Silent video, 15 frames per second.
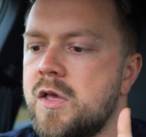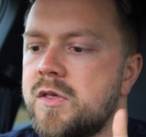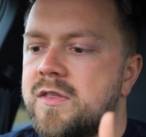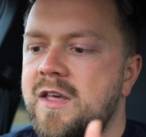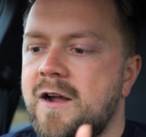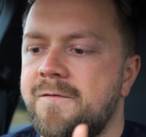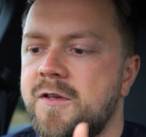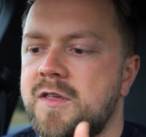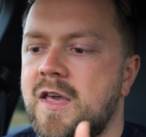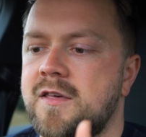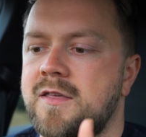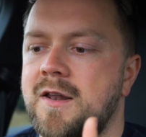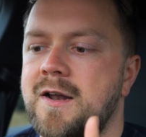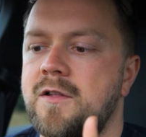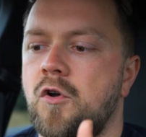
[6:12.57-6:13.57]
Service
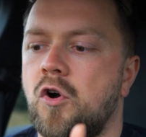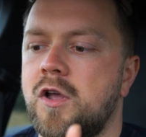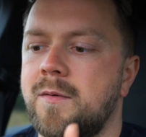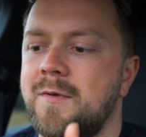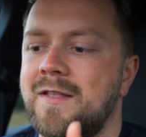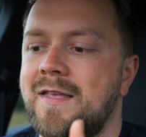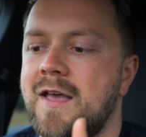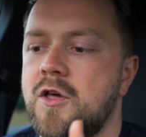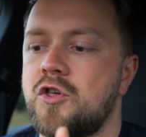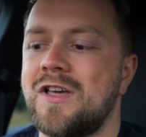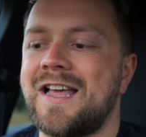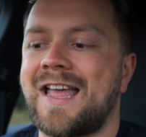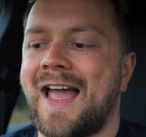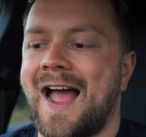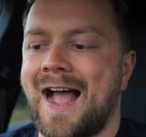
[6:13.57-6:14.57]
history
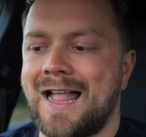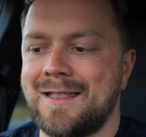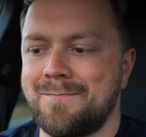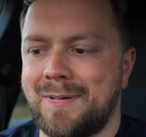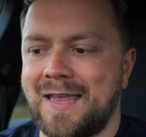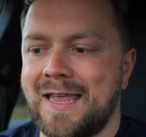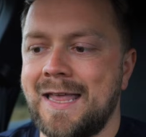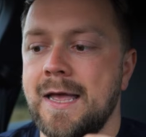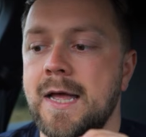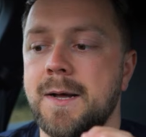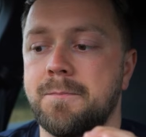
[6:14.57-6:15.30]
documentation can be